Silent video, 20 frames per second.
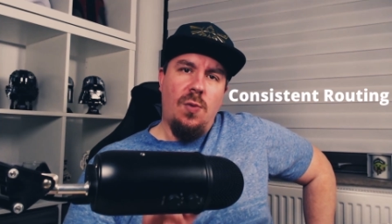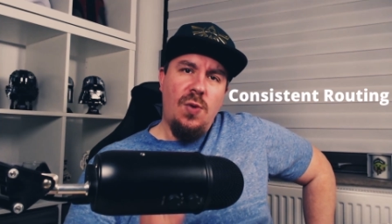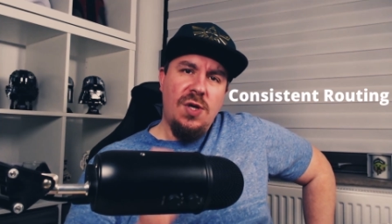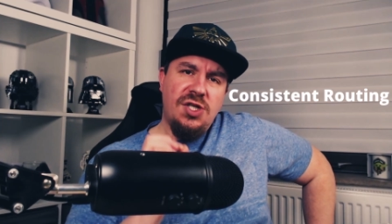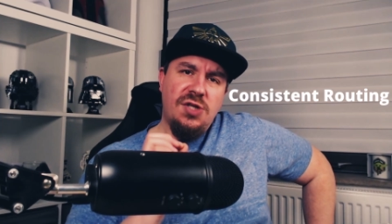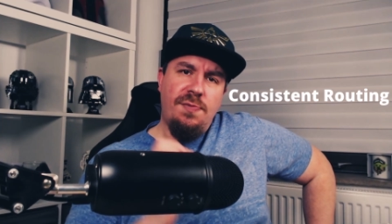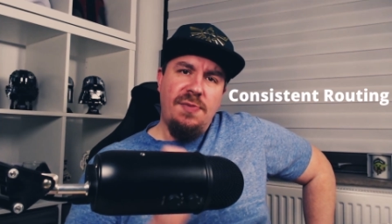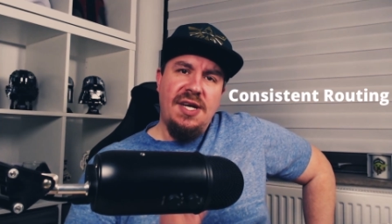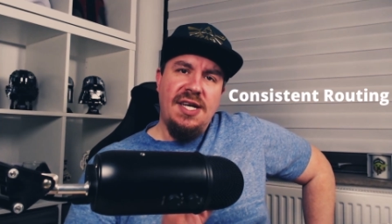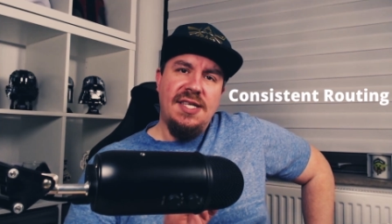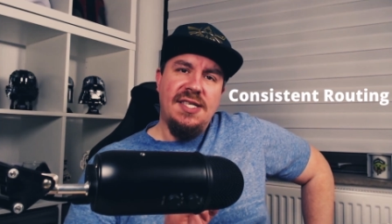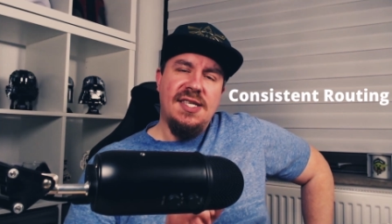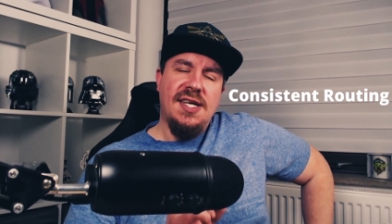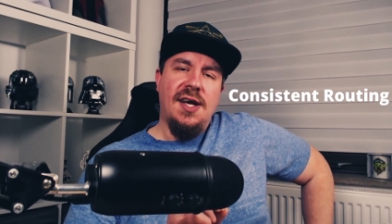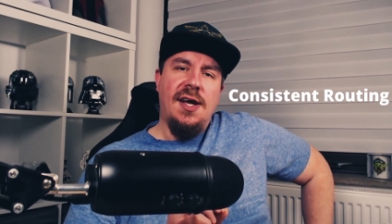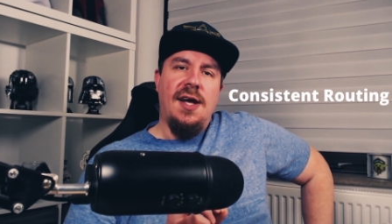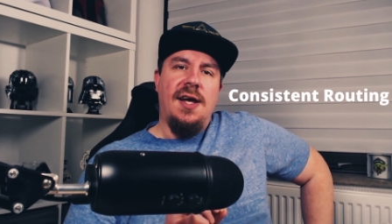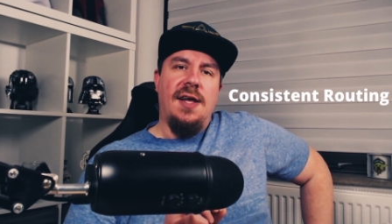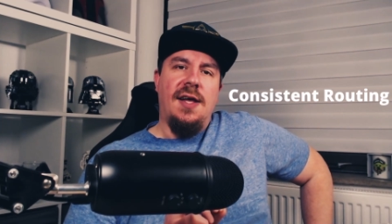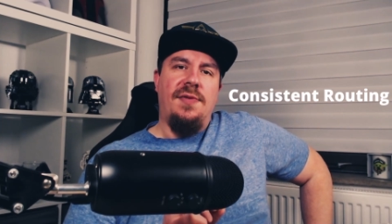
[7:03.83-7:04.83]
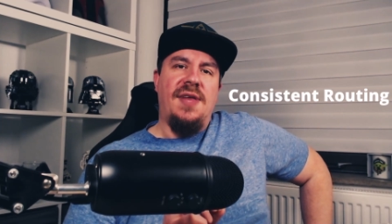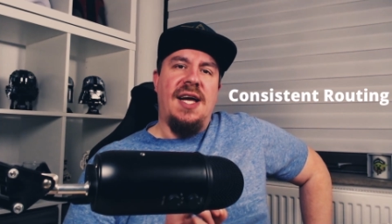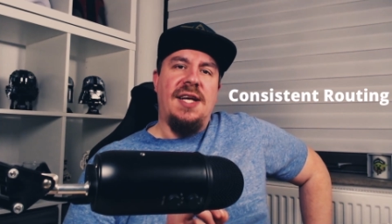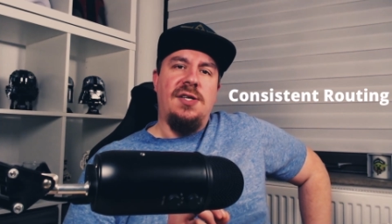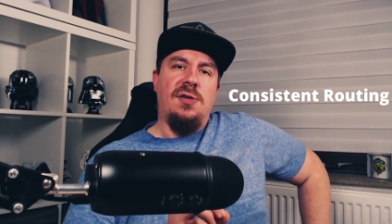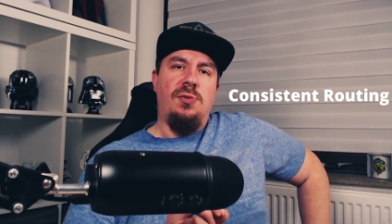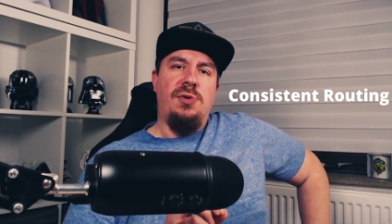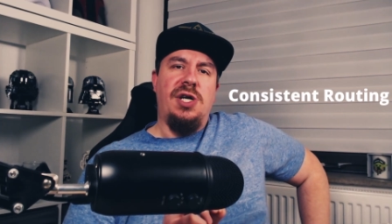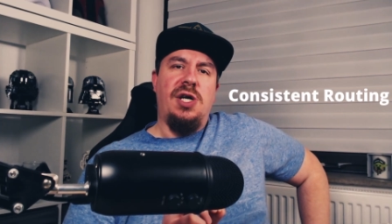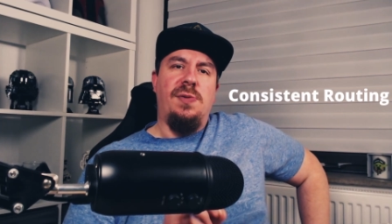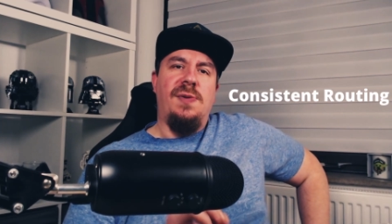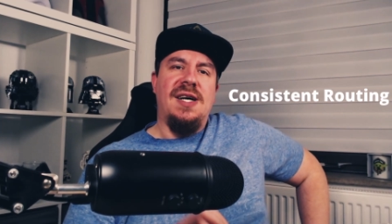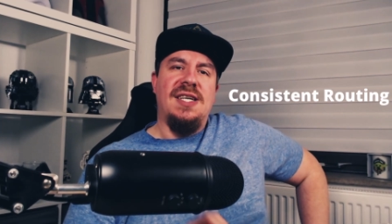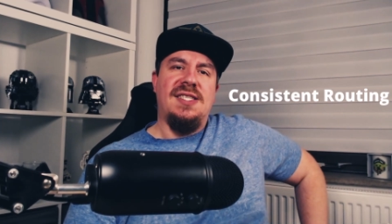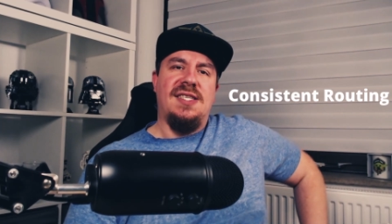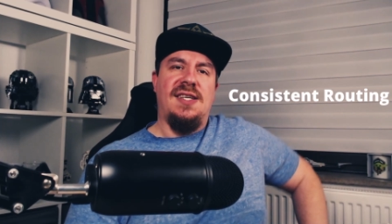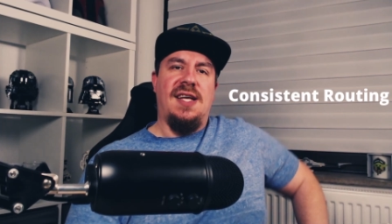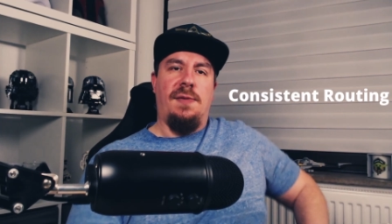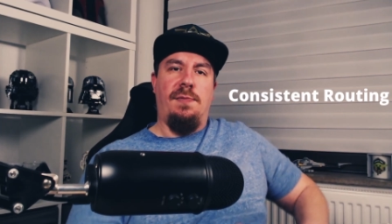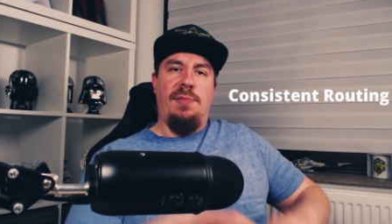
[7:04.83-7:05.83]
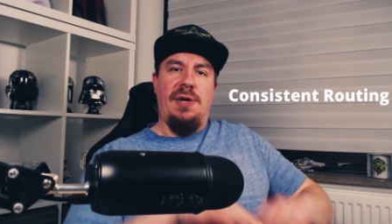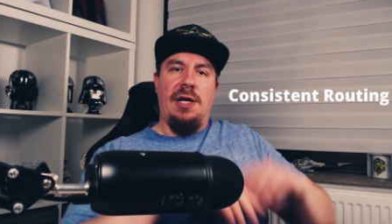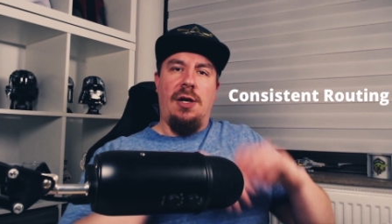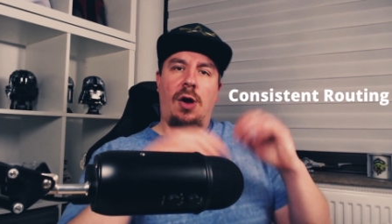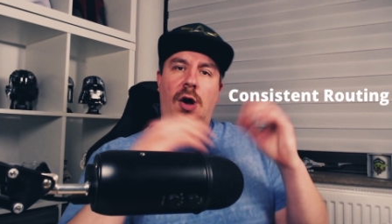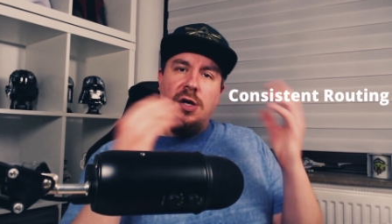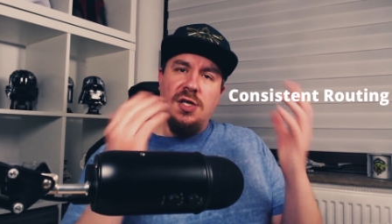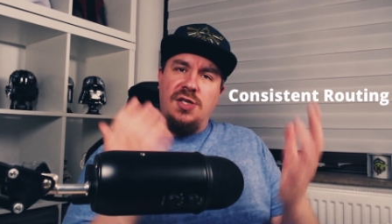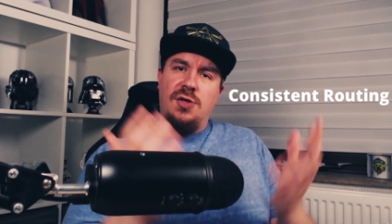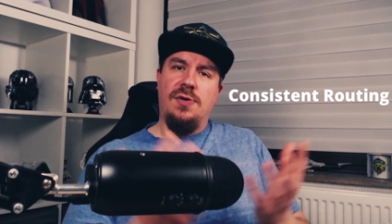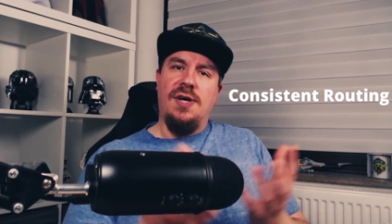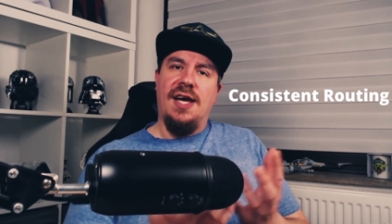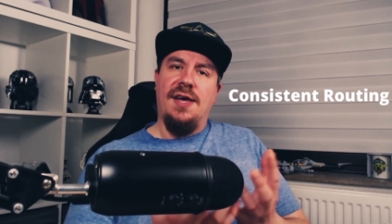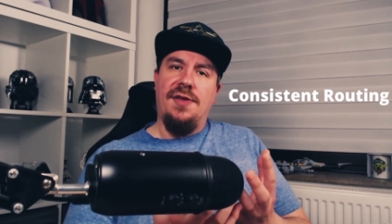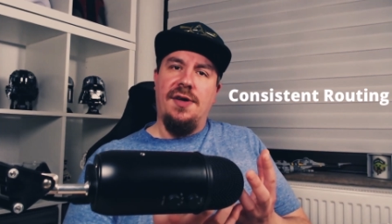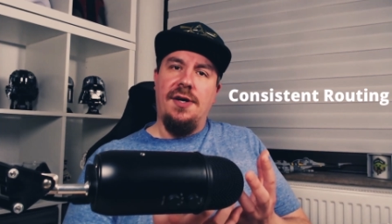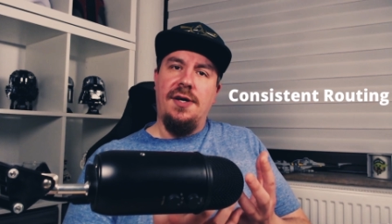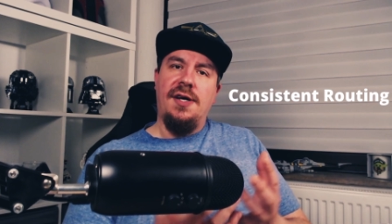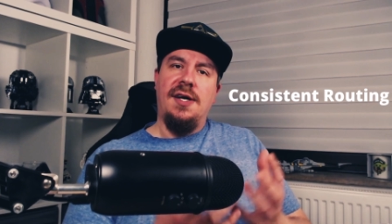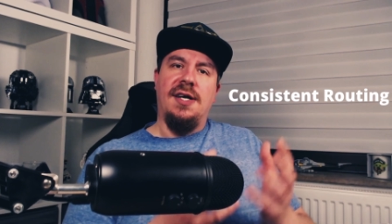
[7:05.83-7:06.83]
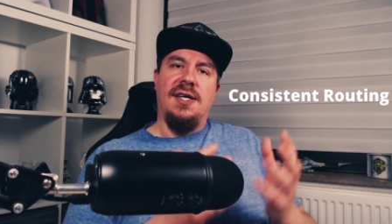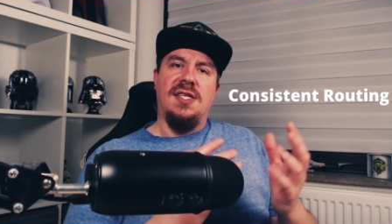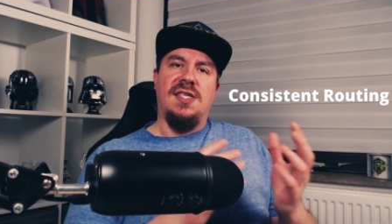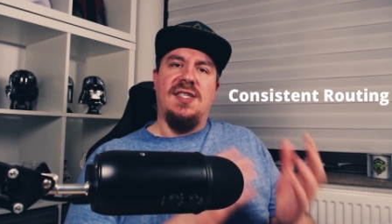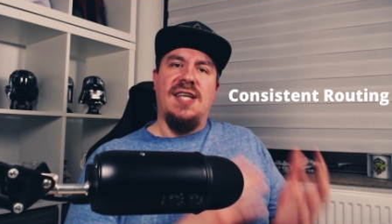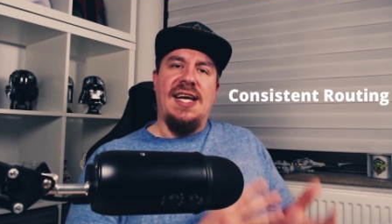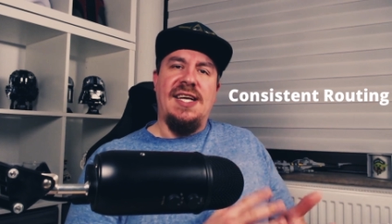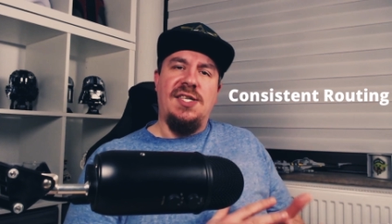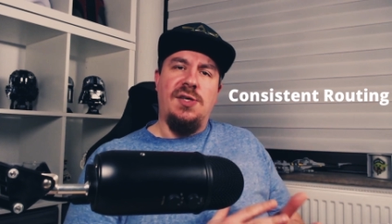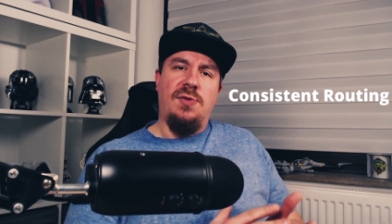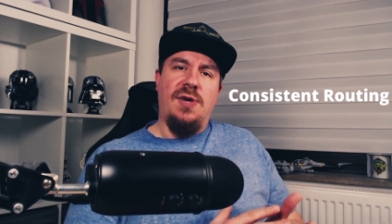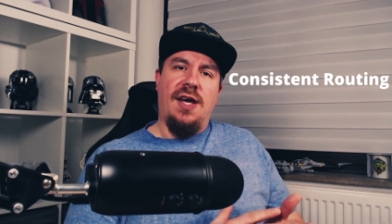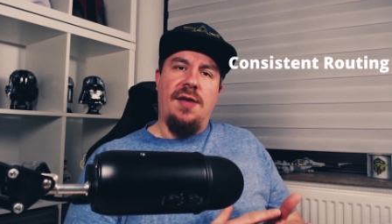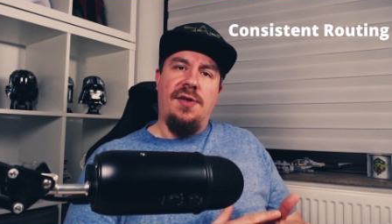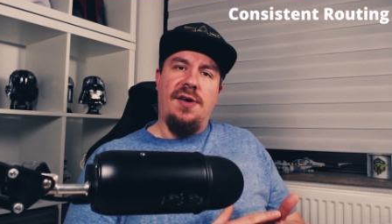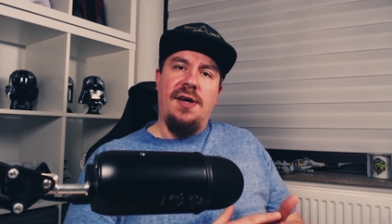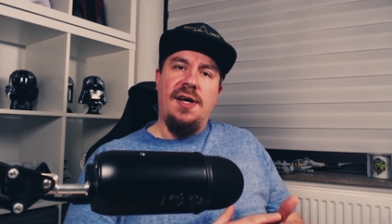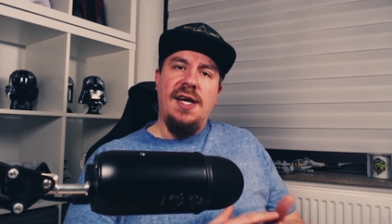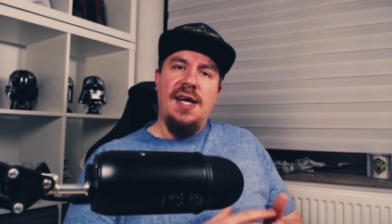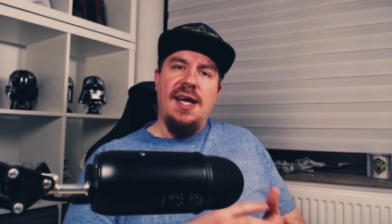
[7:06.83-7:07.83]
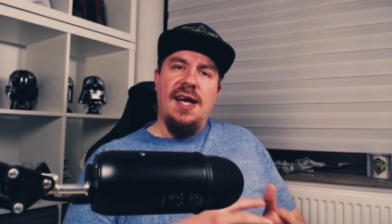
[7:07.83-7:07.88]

which means that requests that belong together, stay together,